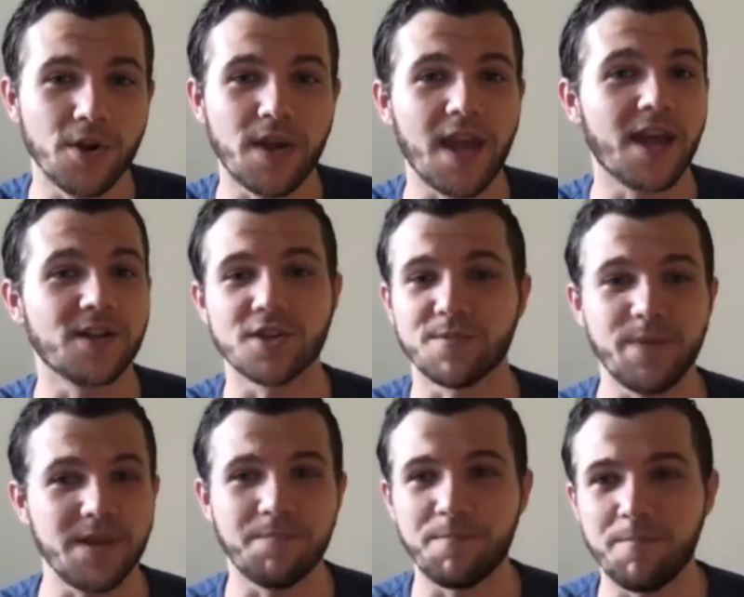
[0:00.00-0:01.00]
You can't just be
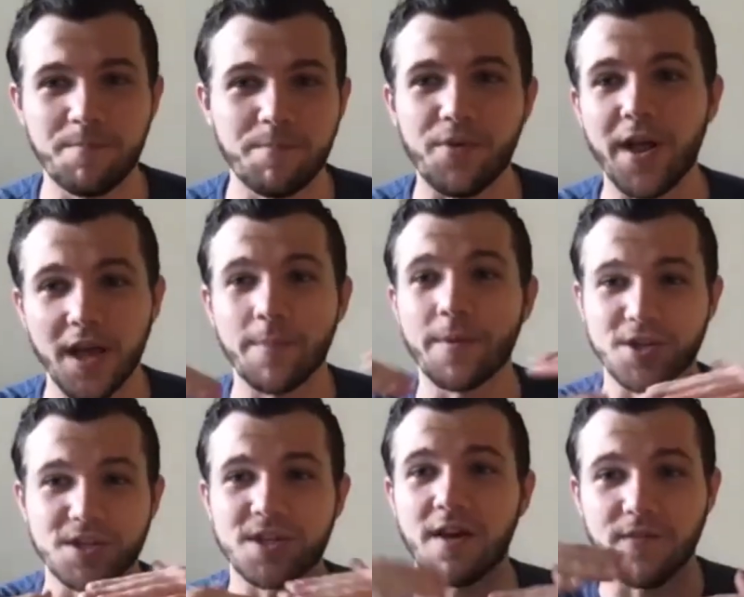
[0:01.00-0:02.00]
playing a bunch of
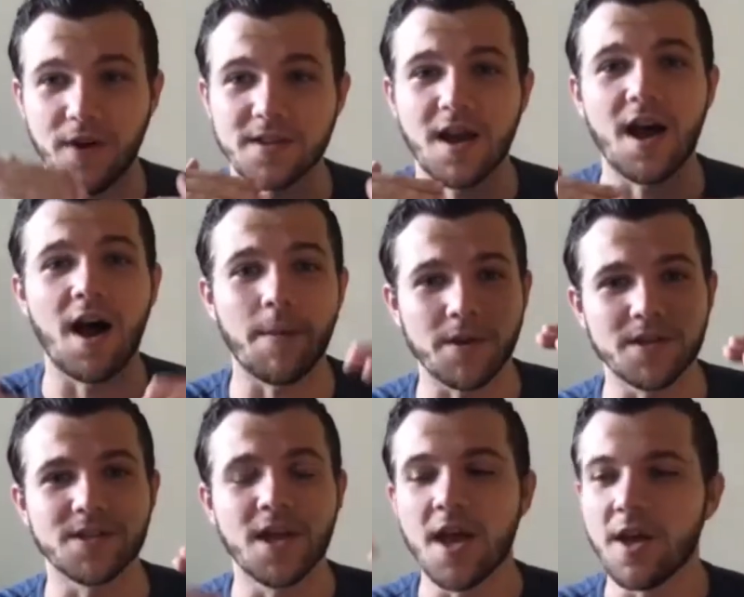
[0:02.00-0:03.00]
stuff on top, because
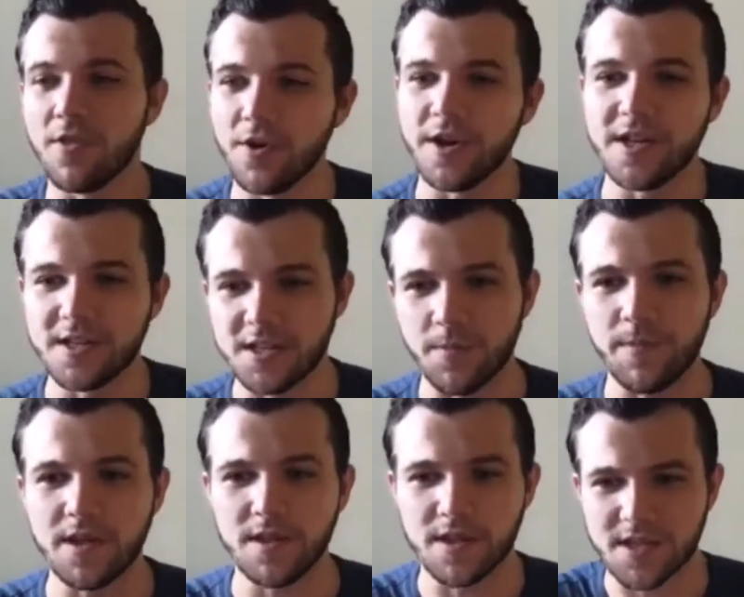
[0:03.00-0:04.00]
there needs to be
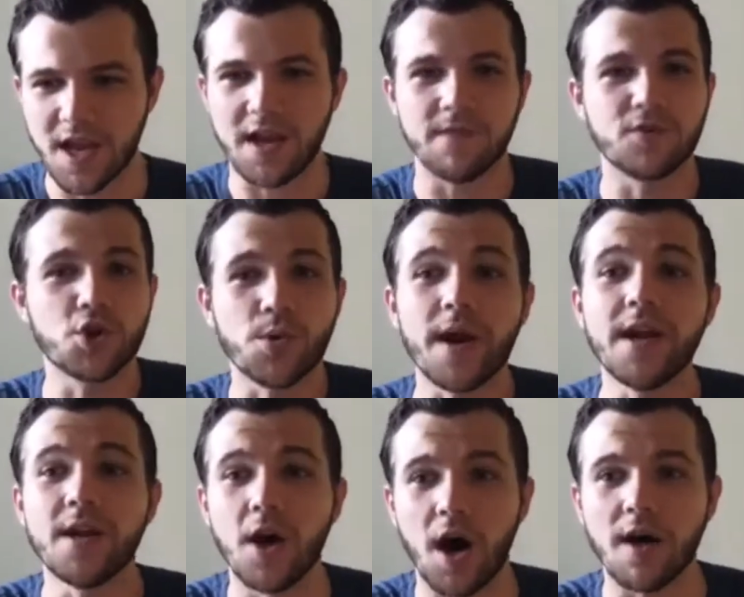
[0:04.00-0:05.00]
this kind of
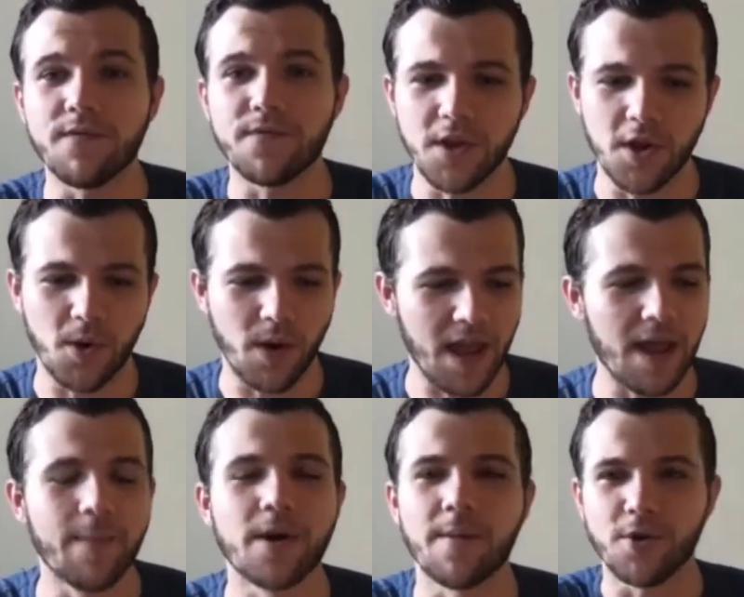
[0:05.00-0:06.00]
trade-off, you know,
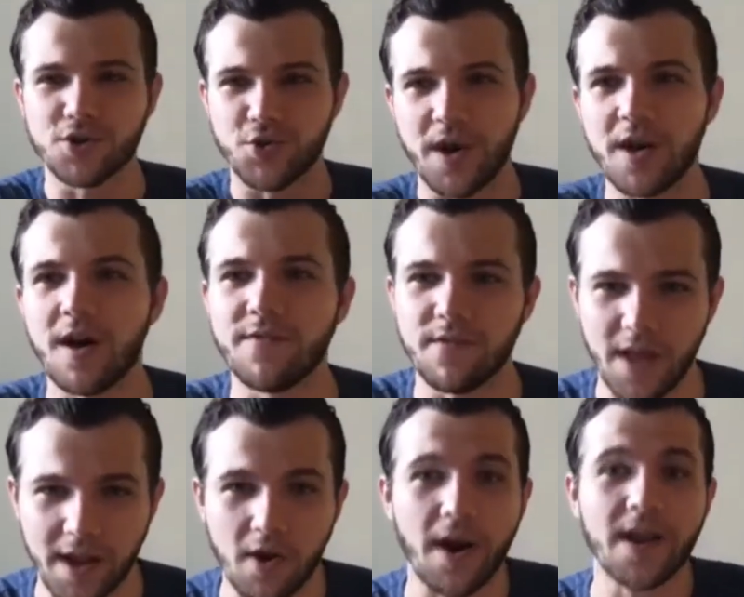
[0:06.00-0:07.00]
amicable trade-off of
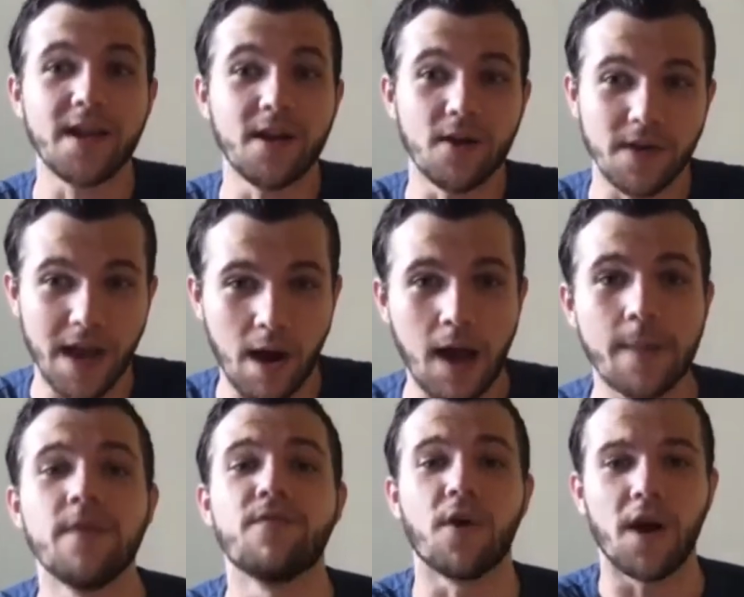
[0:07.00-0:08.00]
like, all right, here, now I'm
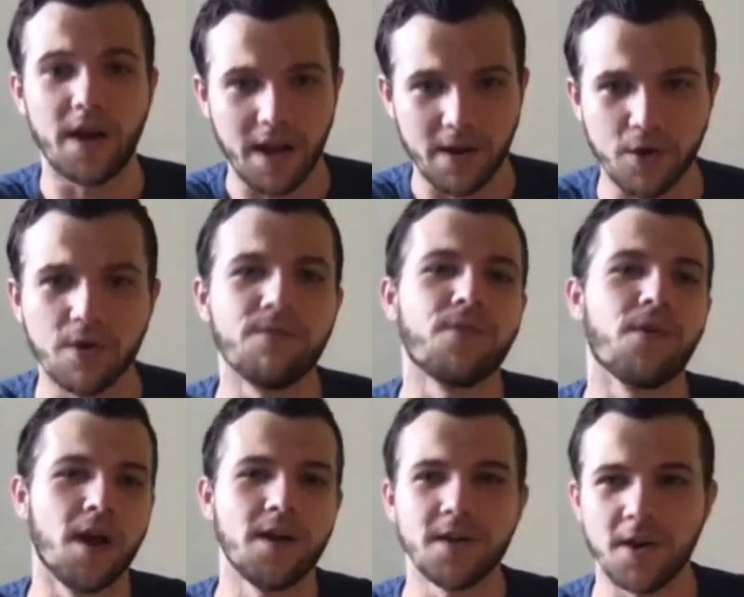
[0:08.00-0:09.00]
in front, now you're in
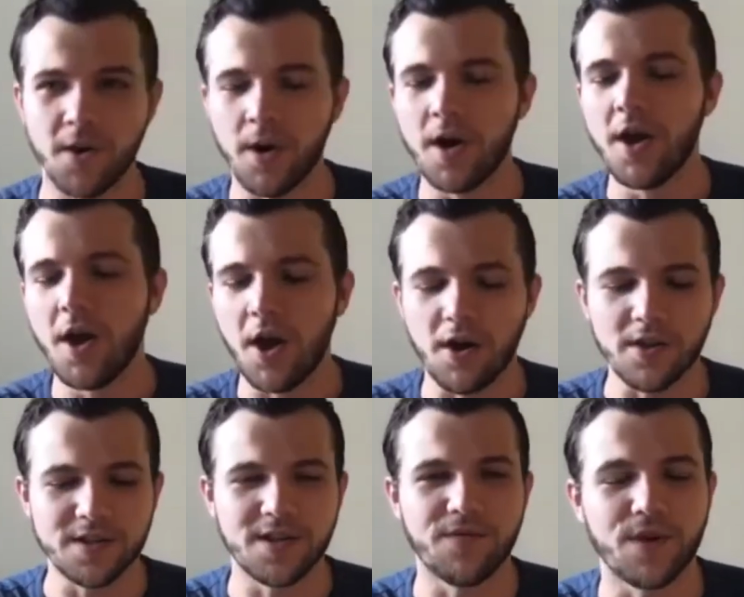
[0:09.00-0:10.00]
front, you know, all
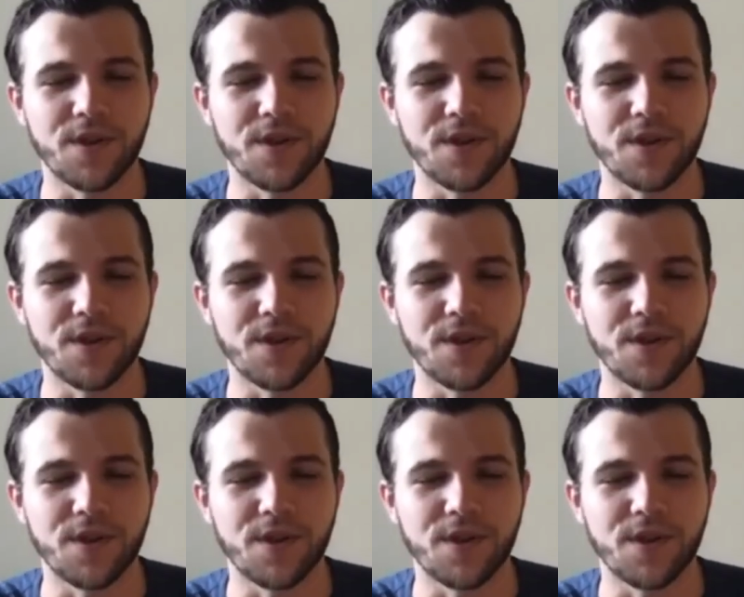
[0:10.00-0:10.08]
these different